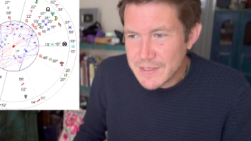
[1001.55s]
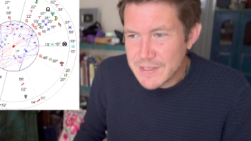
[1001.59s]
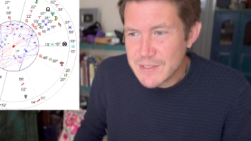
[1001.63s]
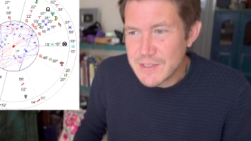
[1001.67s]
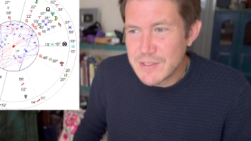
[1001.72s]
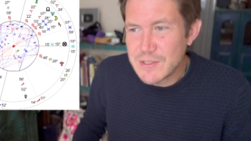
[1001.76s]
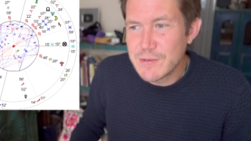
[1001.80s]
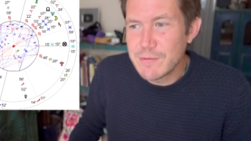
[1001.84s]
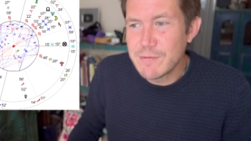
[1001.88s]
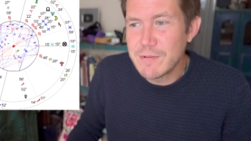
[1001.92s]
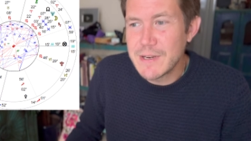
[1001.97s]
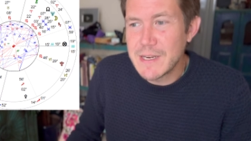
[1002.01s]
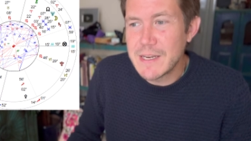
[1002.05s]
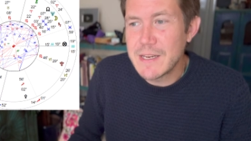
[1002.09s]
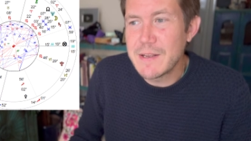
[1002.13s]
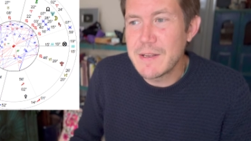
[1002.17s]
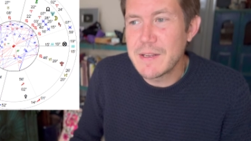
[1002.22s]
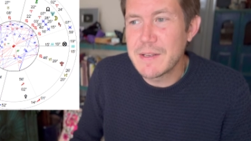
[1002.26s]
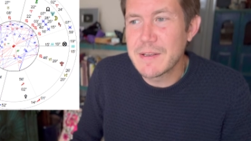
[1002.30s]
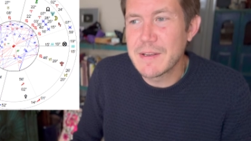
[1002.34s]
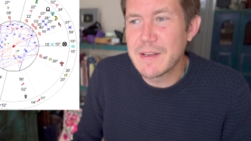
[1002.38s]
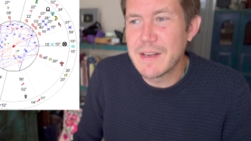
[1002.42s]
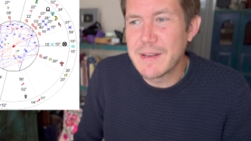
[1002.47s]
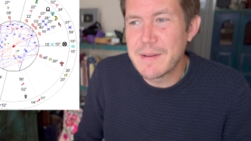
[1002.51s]
to
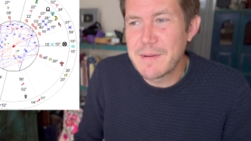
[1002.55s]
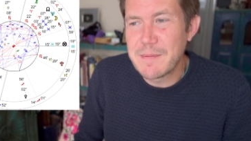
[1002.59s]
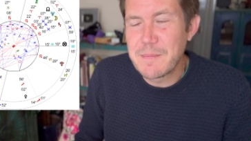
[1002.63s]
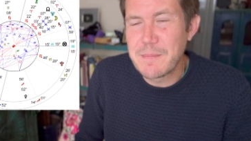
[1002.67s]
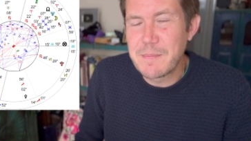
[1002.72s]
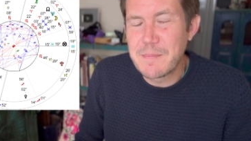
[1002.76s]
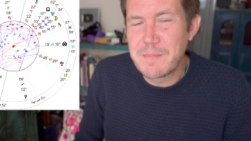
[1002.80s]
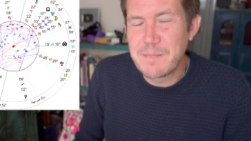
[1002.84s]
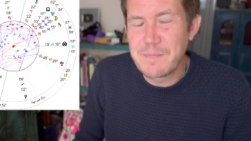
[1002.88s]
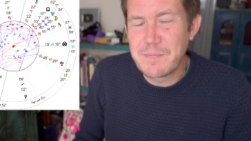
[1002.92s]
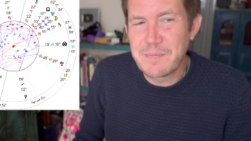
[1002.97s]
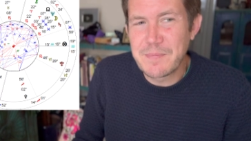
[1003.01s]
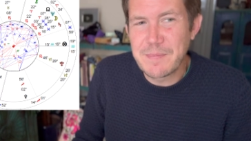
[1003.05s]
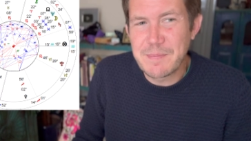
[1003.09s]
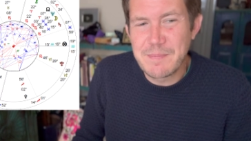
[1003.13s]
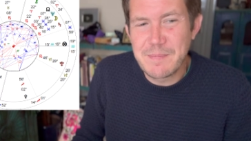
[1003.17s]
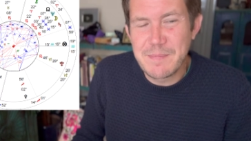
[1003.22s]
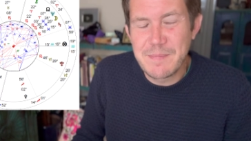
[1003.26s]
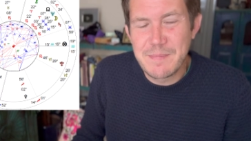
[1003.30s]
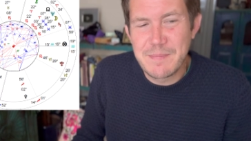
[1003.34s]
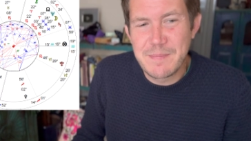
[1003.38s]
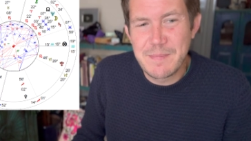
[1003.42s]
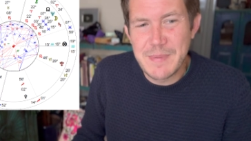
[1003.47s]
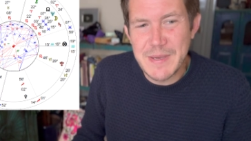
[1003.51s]
really
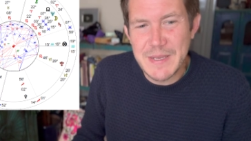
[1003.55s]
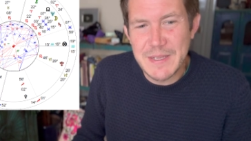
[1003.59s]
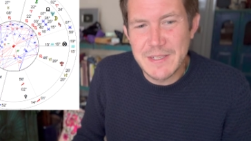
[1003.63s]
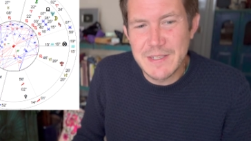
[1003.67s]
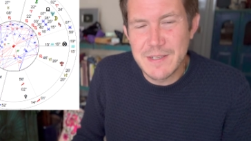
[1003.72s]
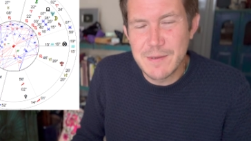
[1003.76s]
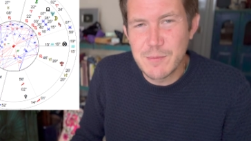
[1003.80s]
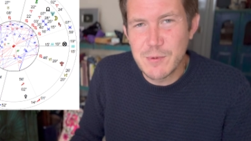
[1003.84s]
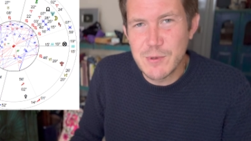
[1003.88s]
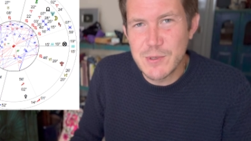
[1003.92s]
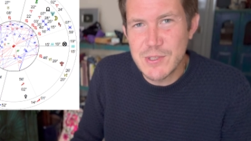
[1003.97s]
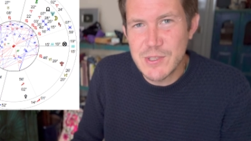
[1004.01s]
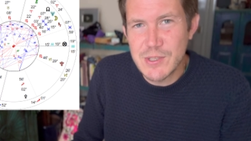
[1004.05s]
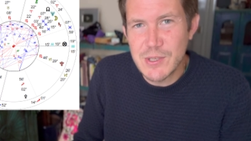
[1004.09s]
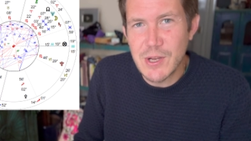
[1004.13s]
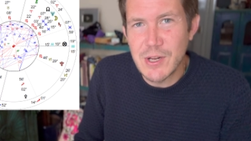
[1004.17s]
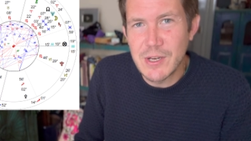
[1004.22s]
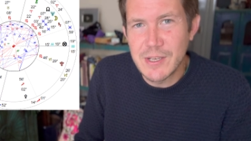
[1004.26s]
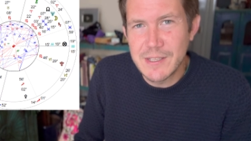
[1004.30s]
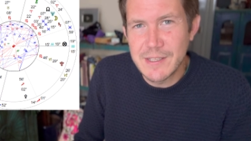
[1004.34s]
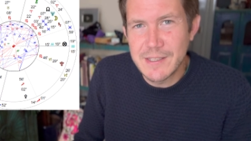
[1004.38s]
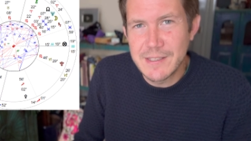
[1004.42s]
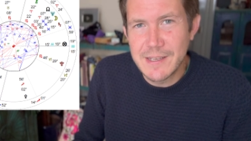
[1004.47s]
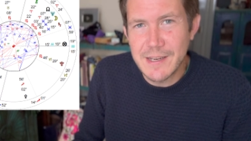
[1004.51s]
build a more
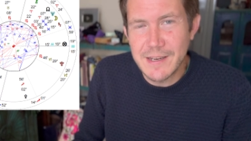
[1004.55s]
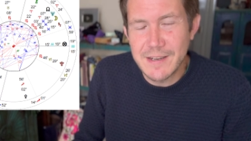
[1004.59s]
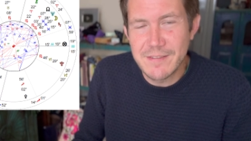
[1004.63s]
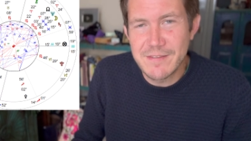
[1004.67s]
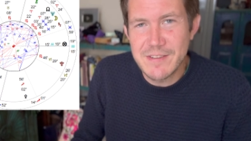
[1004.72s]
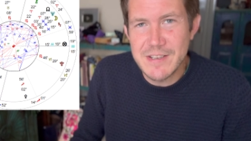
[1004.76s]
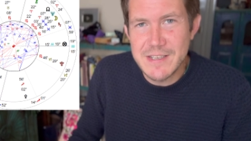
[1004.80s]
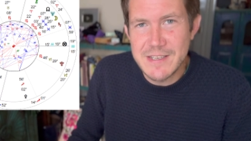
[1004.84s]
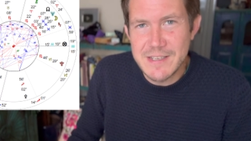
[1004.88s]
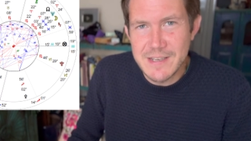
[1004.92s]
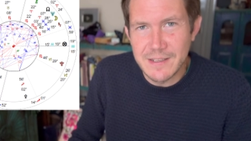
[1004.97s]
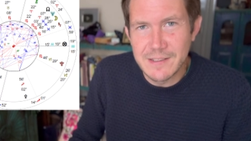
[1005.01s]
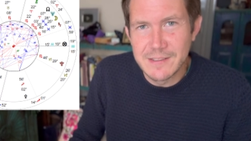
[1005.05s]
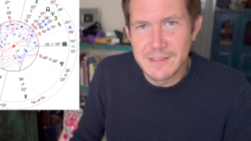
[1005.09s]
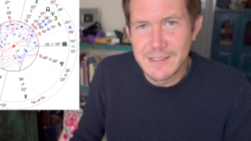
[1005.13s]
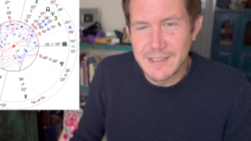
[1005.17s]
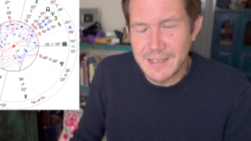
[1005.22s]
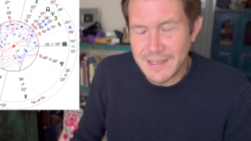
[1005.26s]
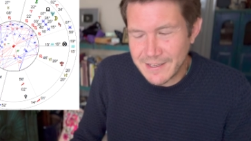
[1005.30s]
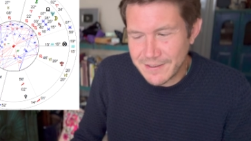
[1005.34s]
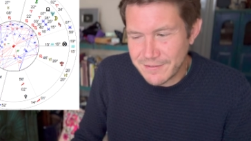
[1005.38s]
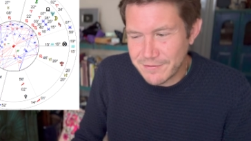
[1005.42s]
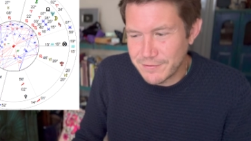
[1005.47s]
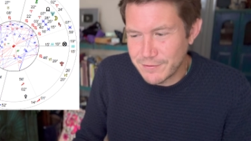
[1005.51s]
solid kind of adult
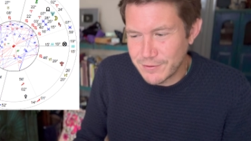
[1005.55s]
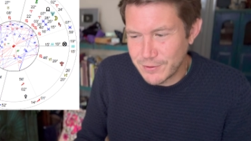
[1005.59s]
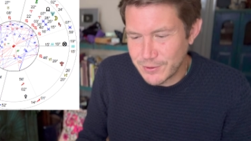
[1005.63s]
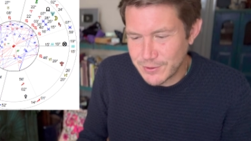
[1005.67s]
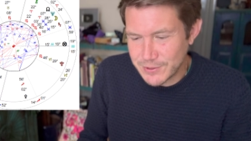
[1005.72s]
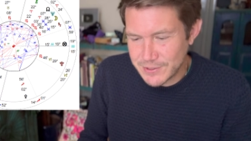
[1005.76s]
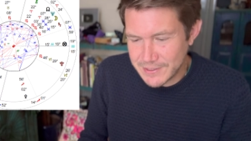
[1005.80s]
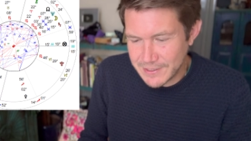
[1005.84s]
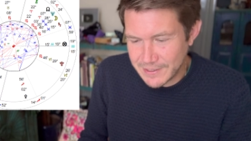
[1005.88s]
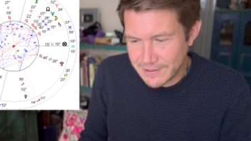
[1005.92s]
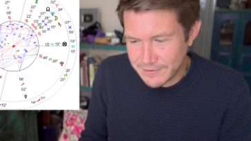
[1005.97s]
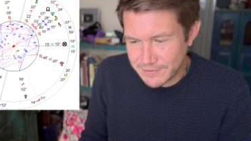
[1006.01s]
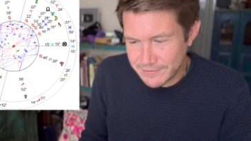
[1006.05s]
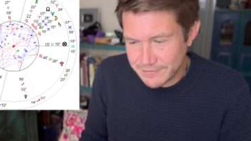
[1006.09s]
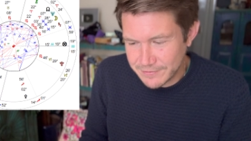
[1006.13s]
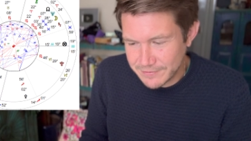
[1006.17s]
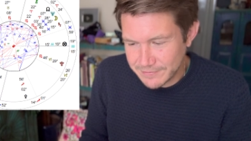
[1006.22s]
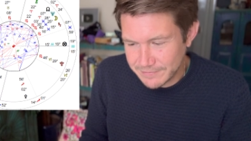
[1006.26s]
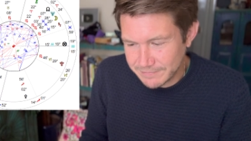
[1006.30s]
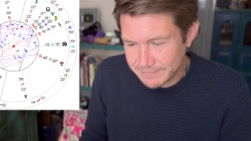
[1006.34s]
life for yourself.